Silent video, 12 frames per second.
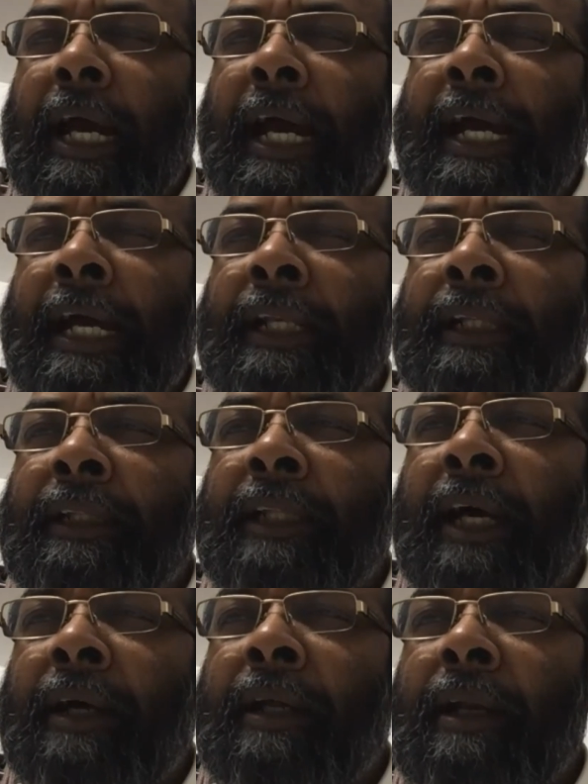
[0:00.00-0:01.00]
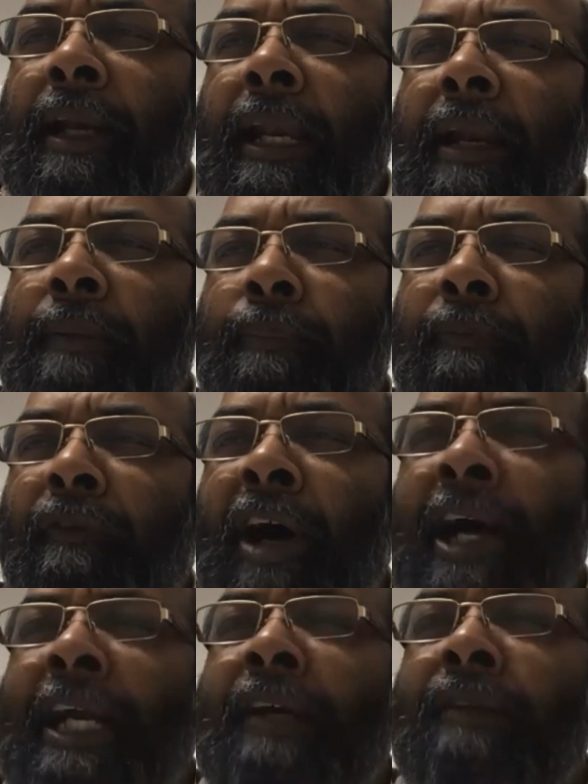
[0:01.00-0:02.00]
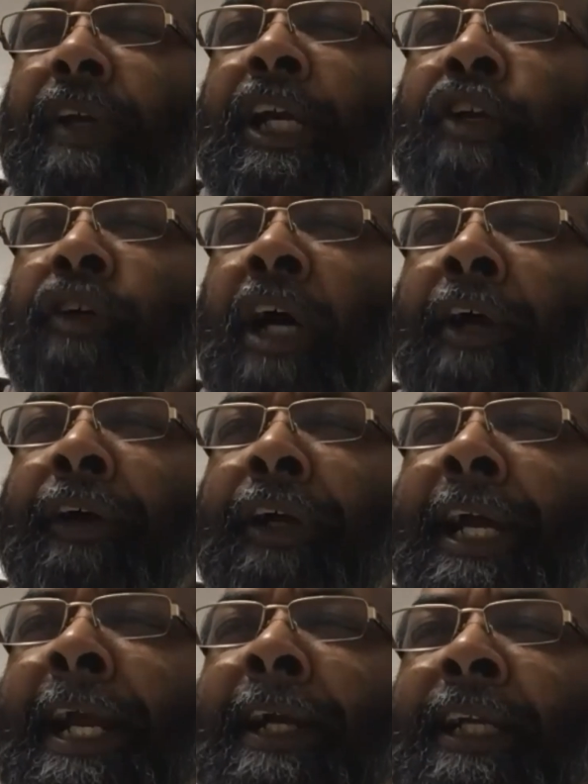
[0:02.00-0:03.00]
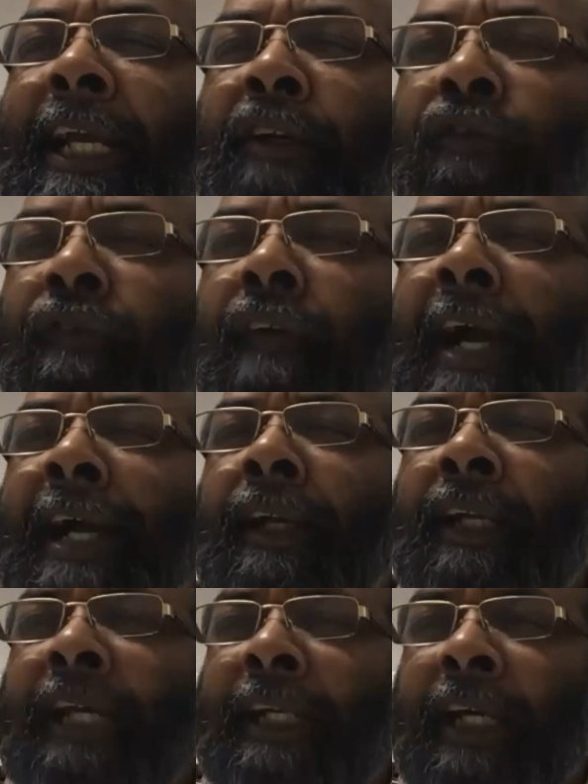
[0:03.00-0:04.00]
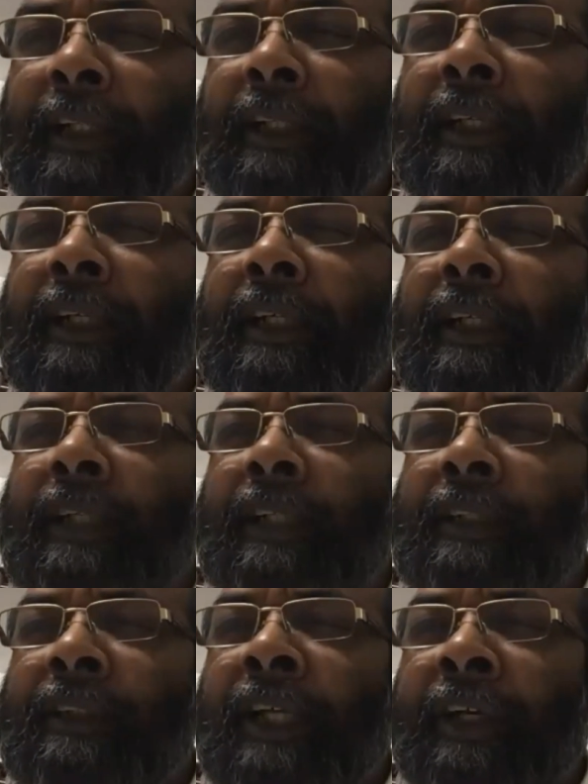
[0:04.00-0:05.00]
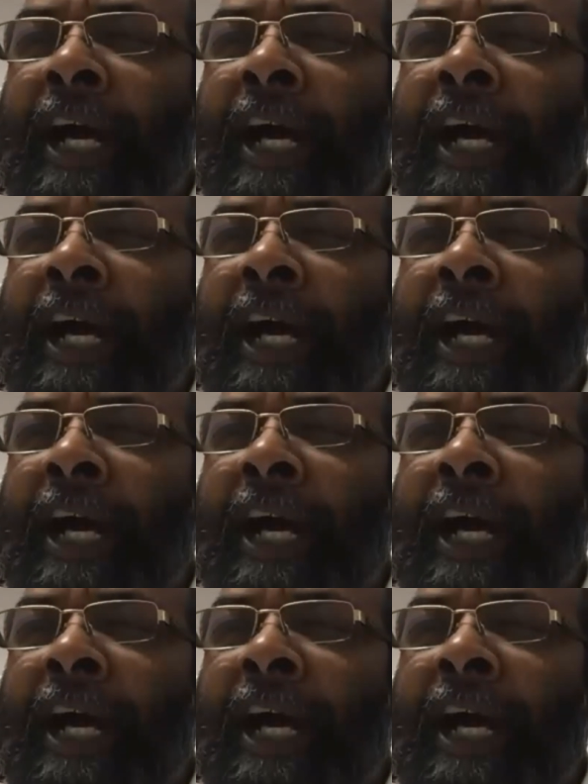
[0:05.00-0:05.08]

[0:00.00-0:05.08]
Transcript: and the wife is arrayed in fine linen, the